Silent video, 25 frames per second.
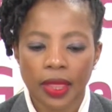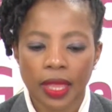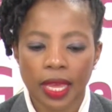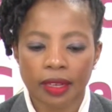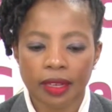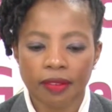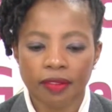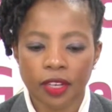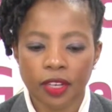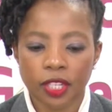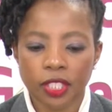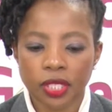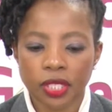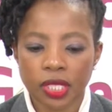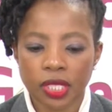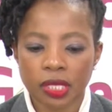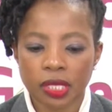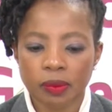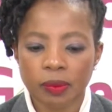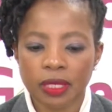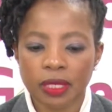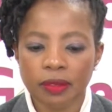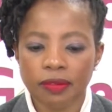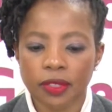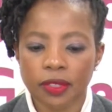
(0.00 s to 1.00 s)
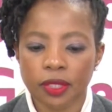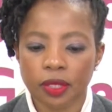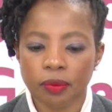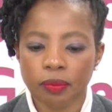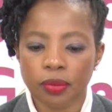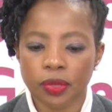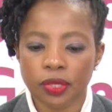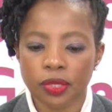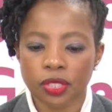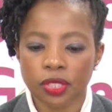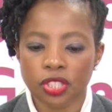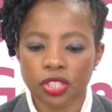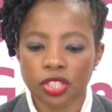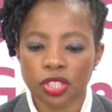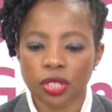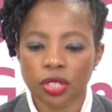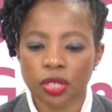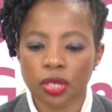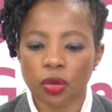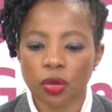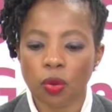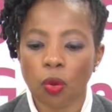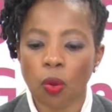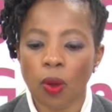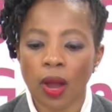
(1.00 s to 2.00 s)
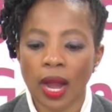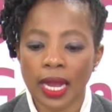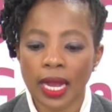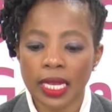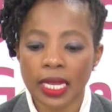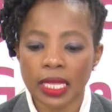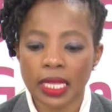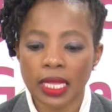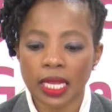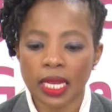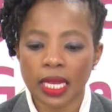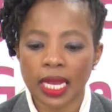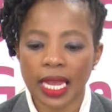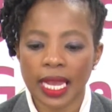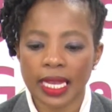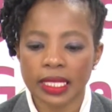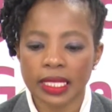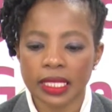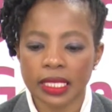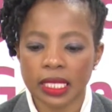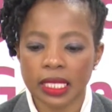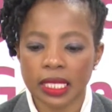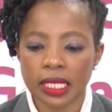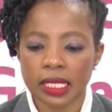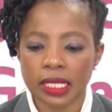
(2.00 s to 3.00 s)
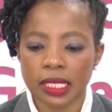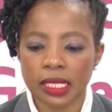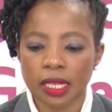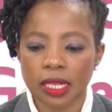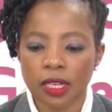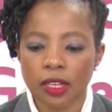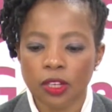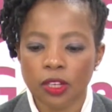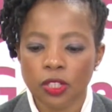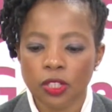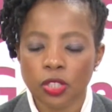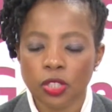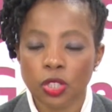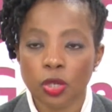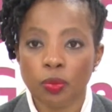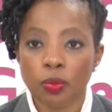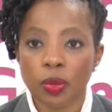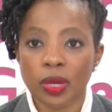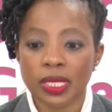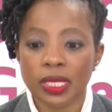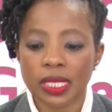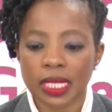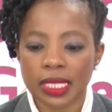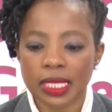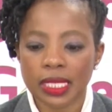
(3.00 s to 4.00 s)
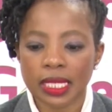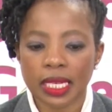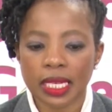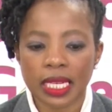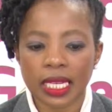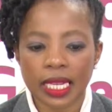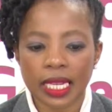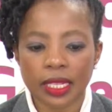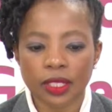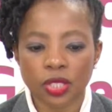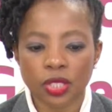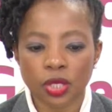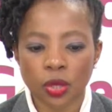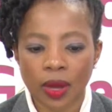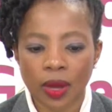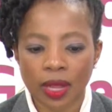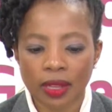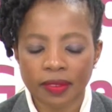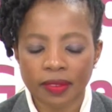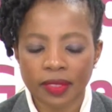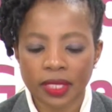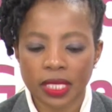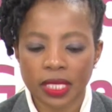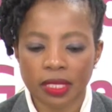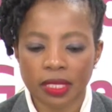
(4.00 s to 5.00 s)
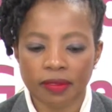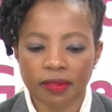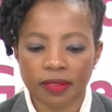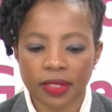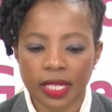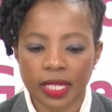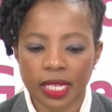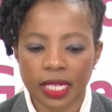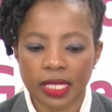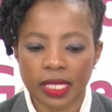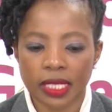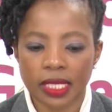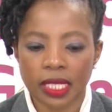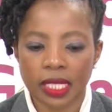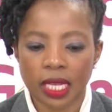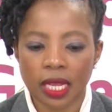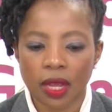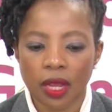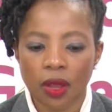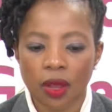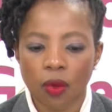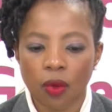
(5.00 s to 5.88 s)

The advertisement for the position required the candidates to possess a grade 12 certificate